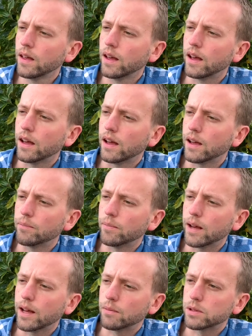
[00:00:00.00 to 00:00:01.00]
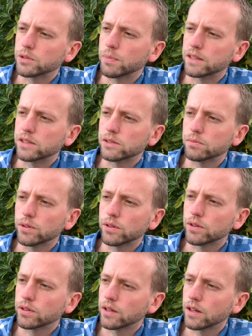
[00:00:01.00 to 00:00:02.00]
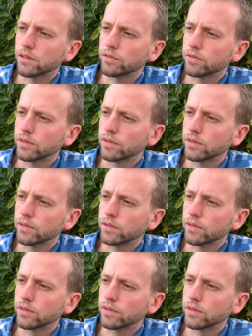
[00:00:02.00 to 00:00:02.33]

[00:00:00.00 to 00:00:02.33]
And I'm expecting some good kind of